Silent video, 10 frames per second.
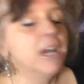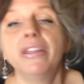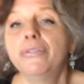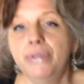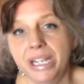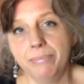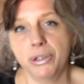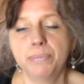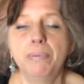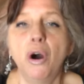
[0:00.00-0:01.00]
three
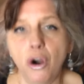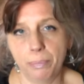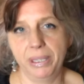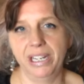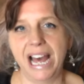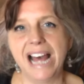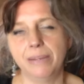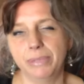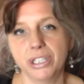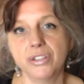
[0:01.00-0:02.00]
most popular
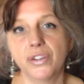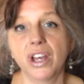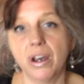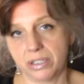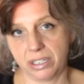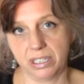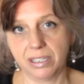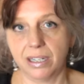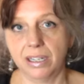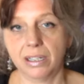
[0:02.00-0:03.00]
elements for casting a
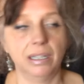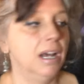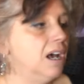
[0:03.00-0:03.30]
circle